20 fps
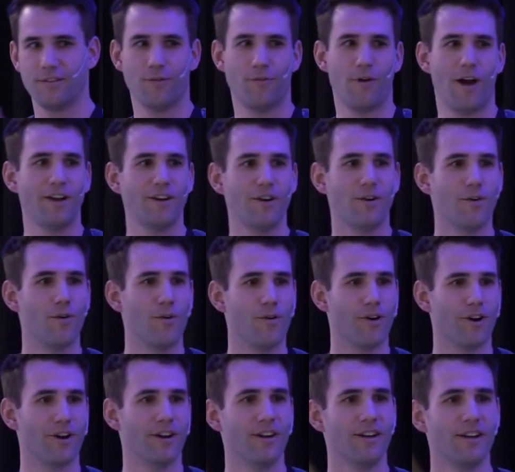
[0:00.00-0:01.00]
the rhino
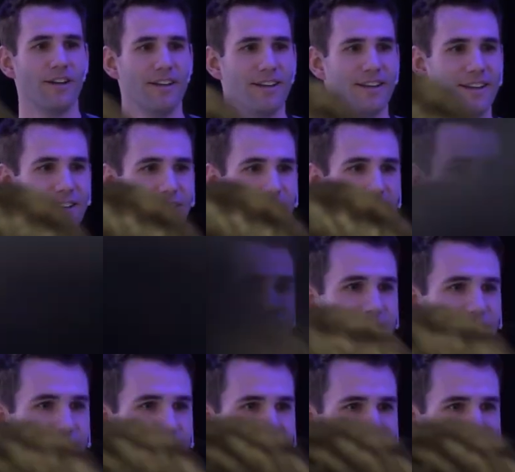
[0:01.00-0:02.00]
horn
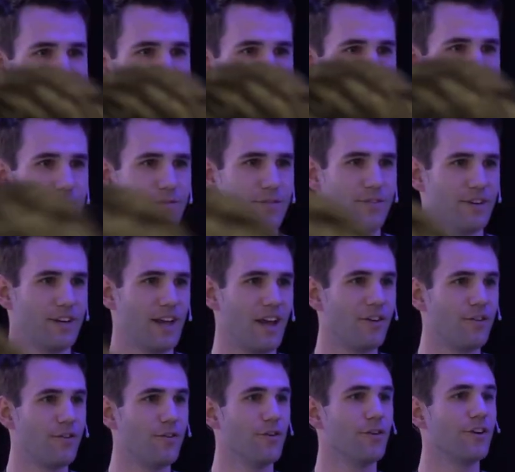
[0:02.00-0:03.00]
can save,
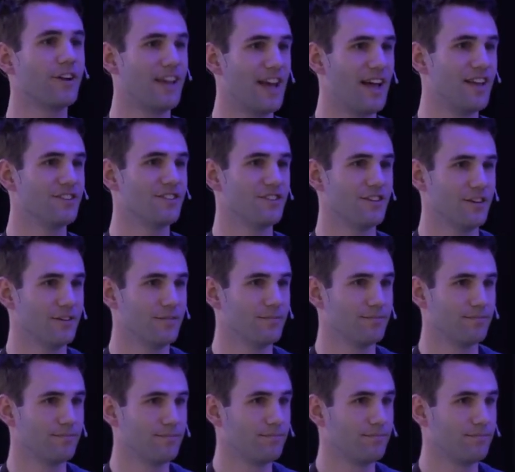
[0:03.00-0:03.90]
can cure cancer.